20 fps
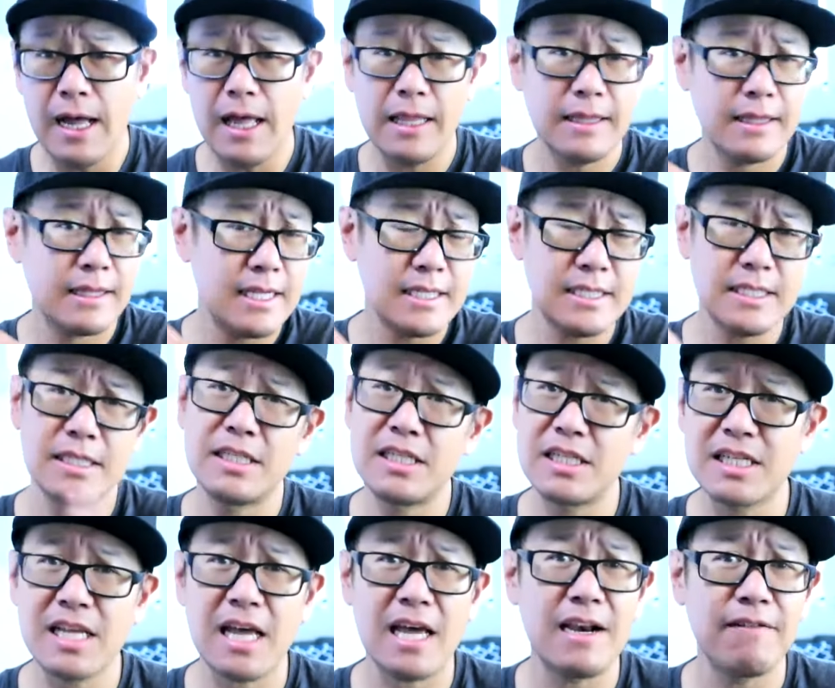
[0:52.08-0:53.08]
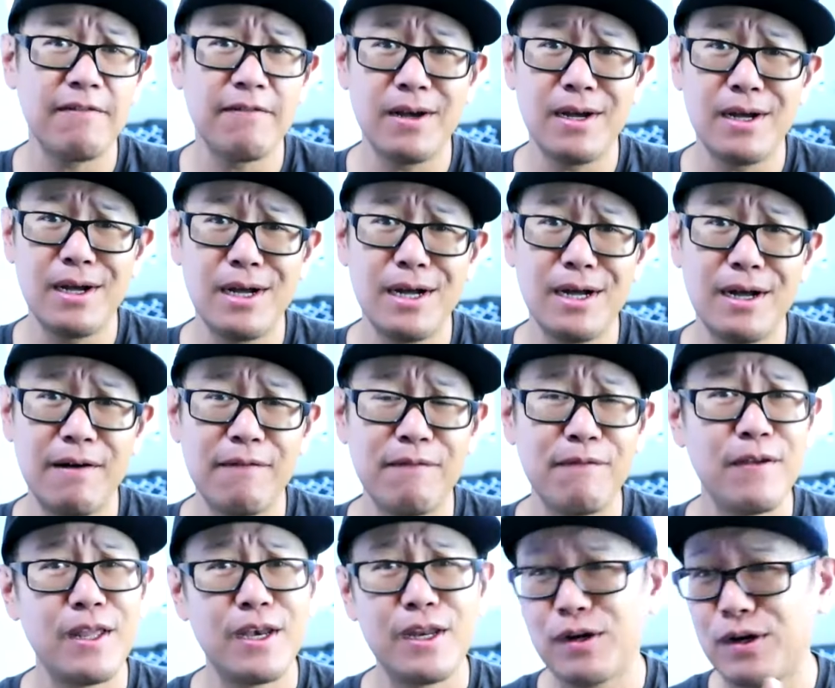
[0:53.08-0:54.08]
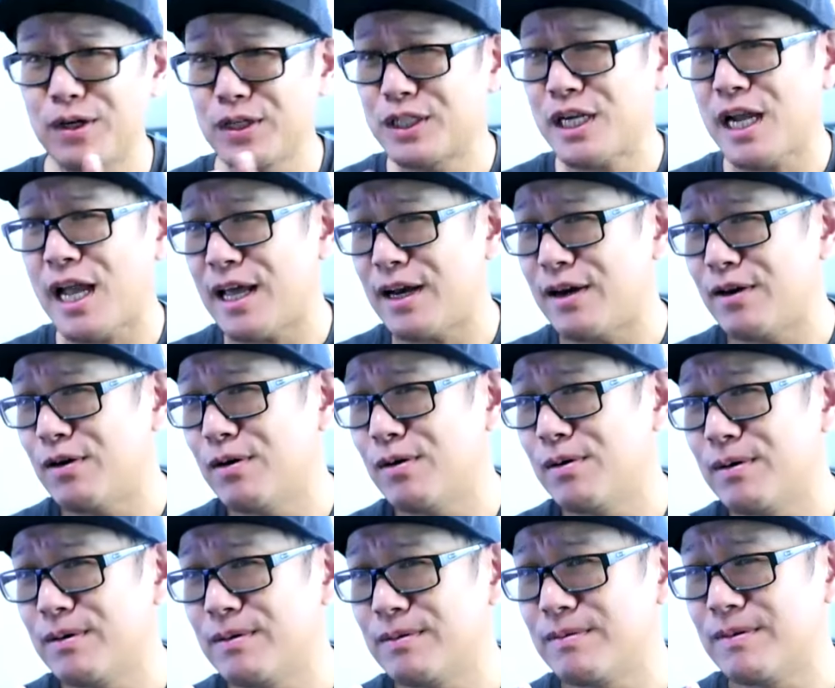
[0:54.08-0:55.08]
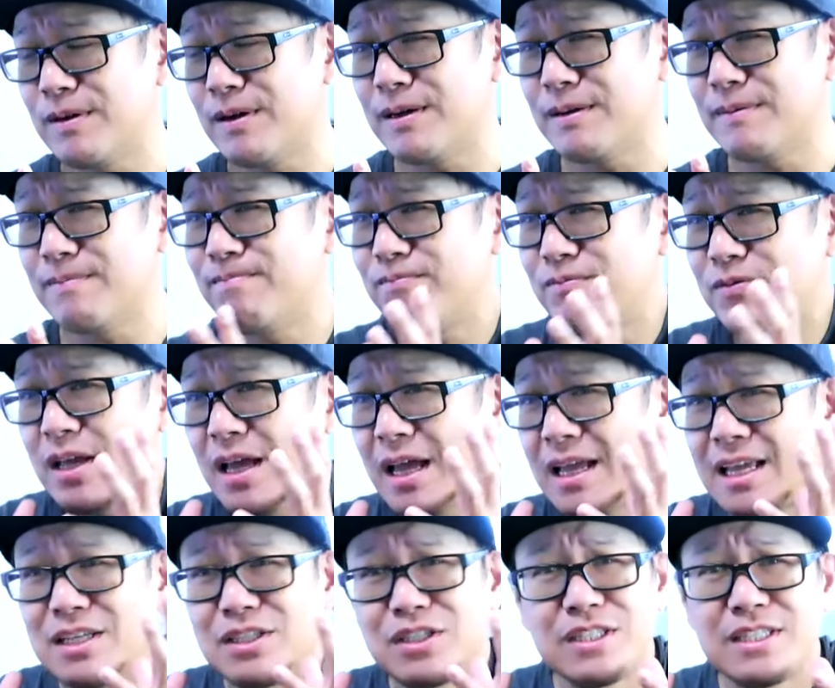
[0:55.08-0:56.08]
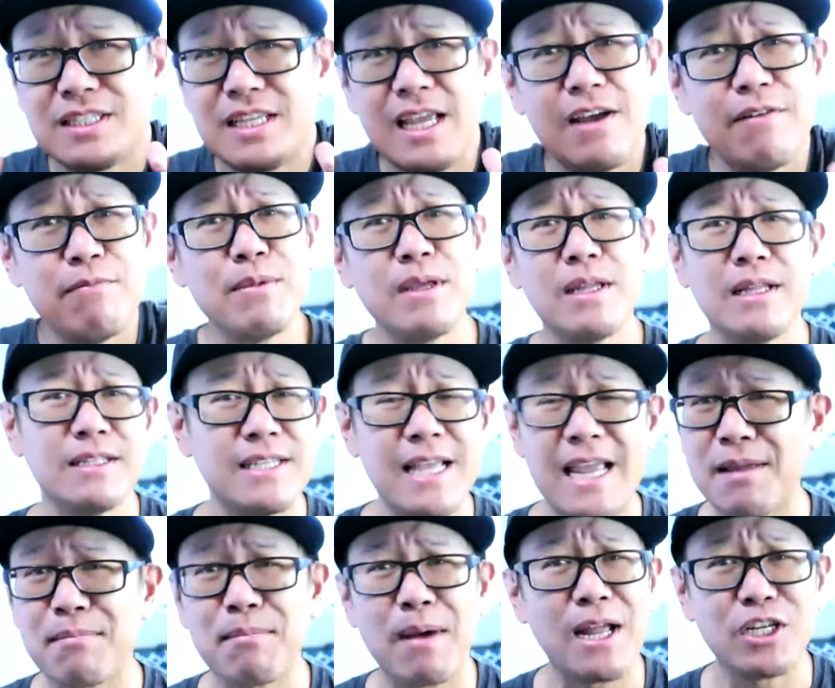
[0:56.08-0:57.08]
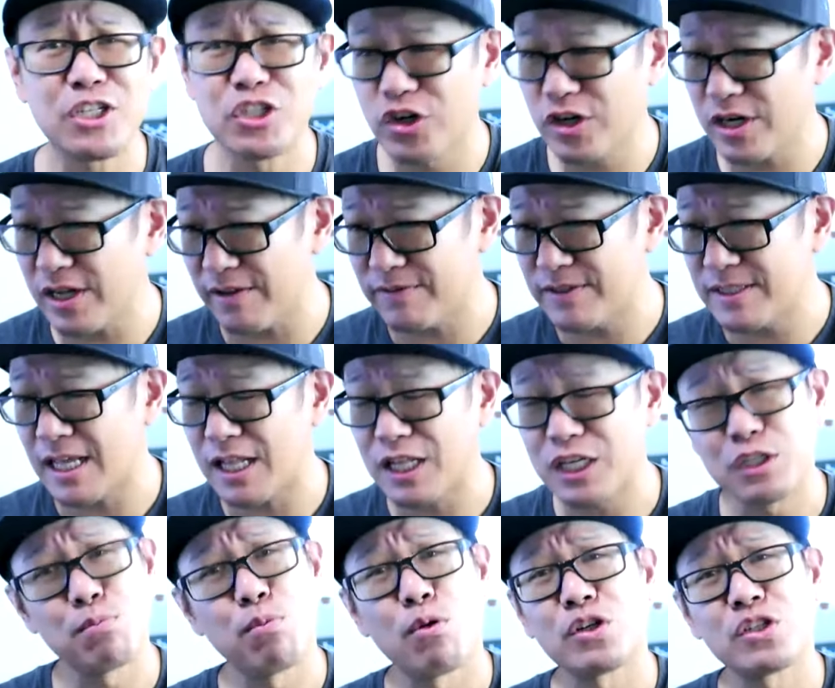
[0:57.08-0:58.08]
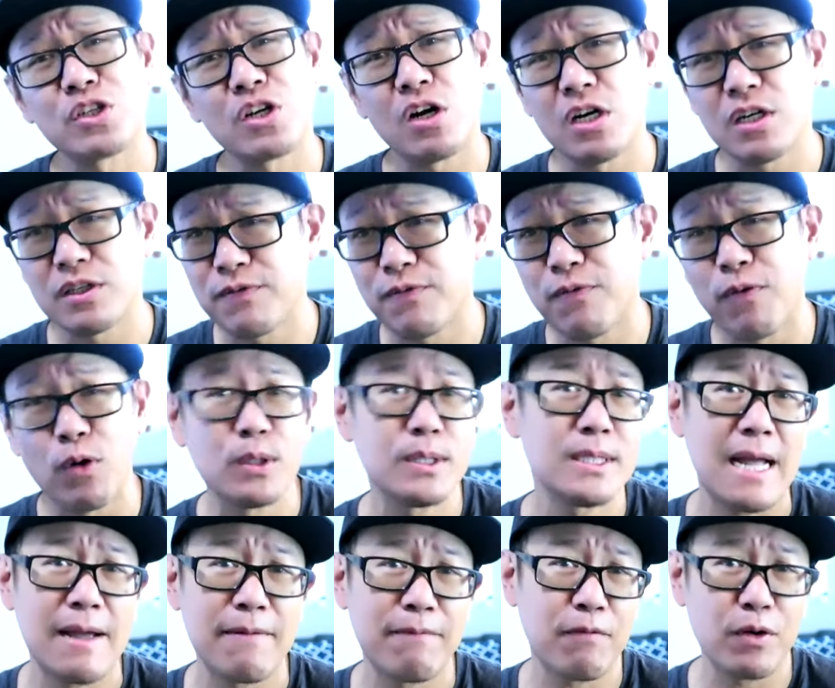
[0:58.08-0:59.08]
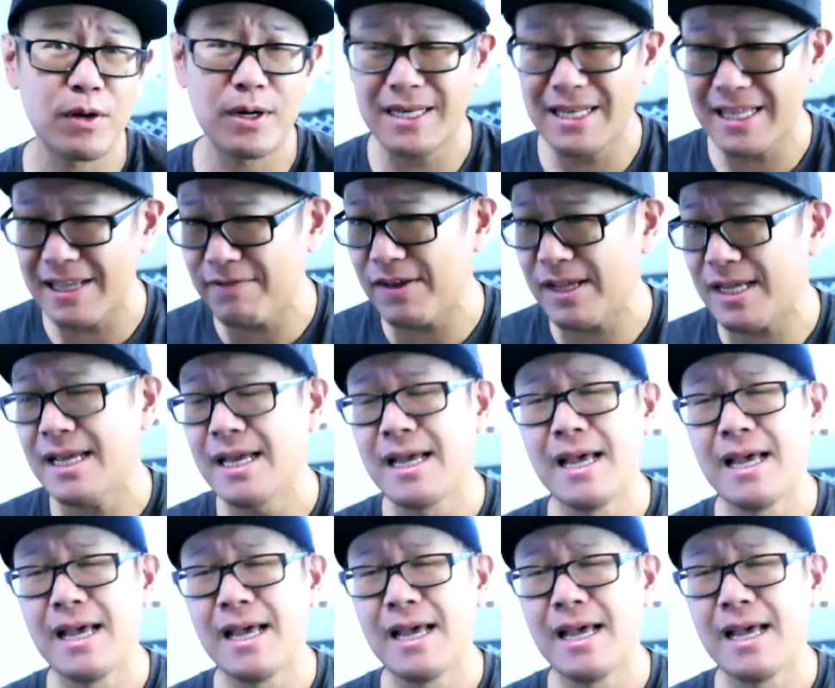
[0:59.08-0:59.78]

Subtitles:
this is just kind of a video, a channel, I guess you can say, of me taking my journey of selling sports cards full-time for a living,